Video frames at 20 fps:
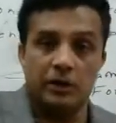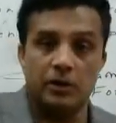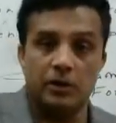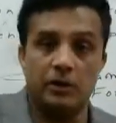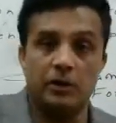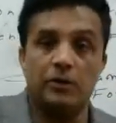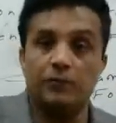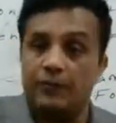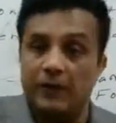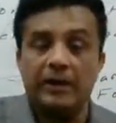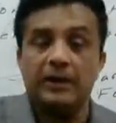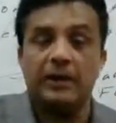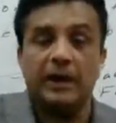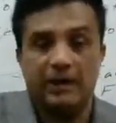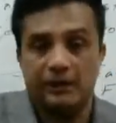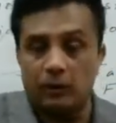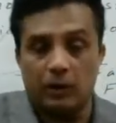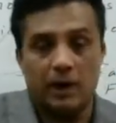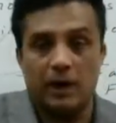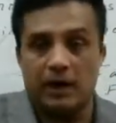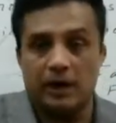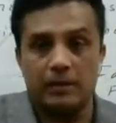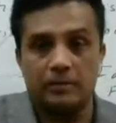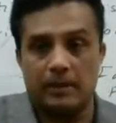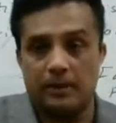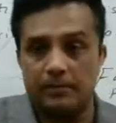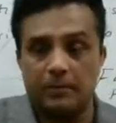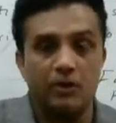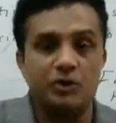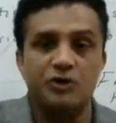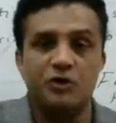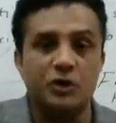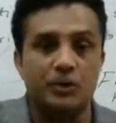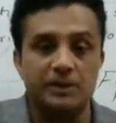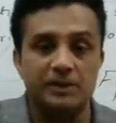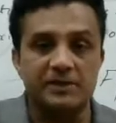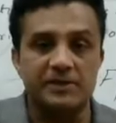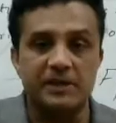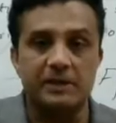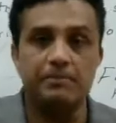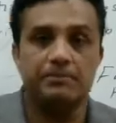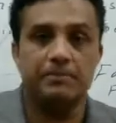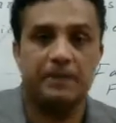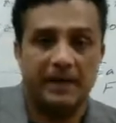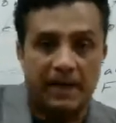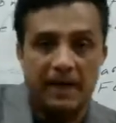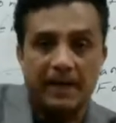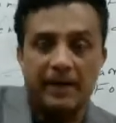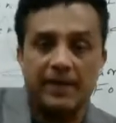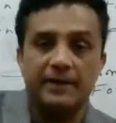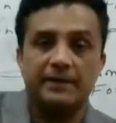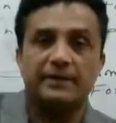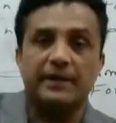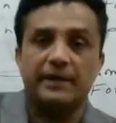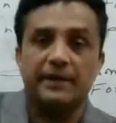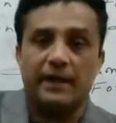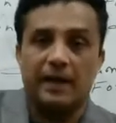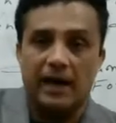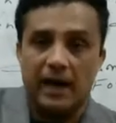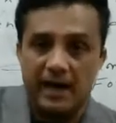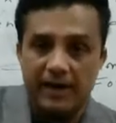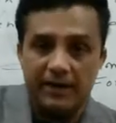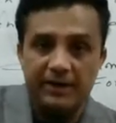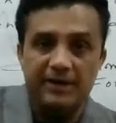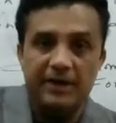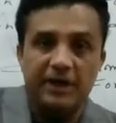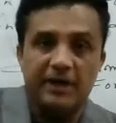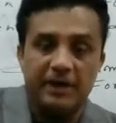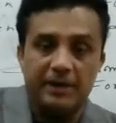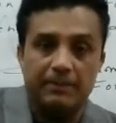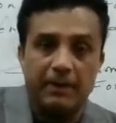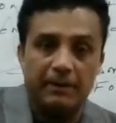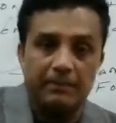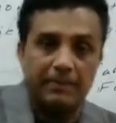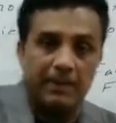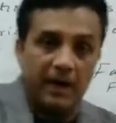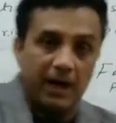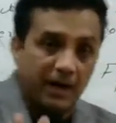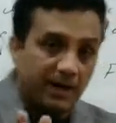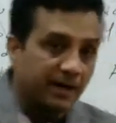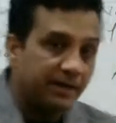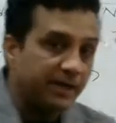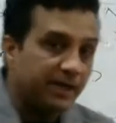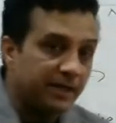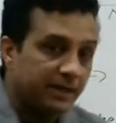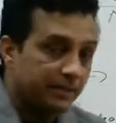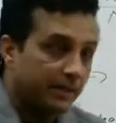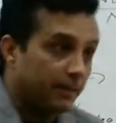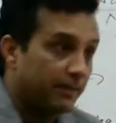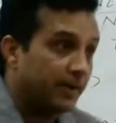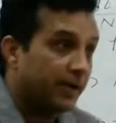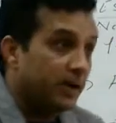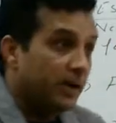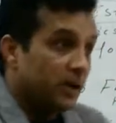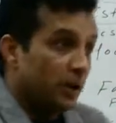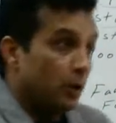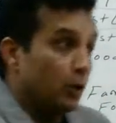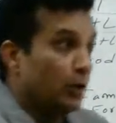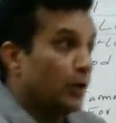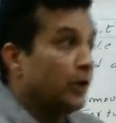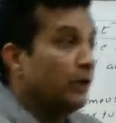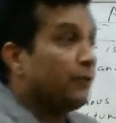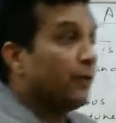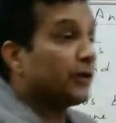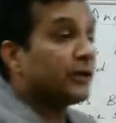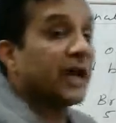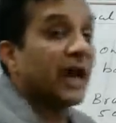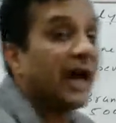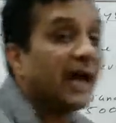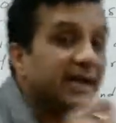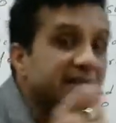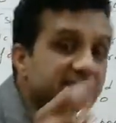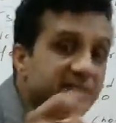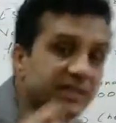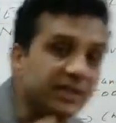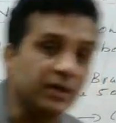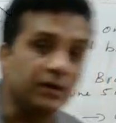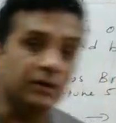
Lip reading: When I'm not sure of this thing, but I heard the R&D department looking for the iced tea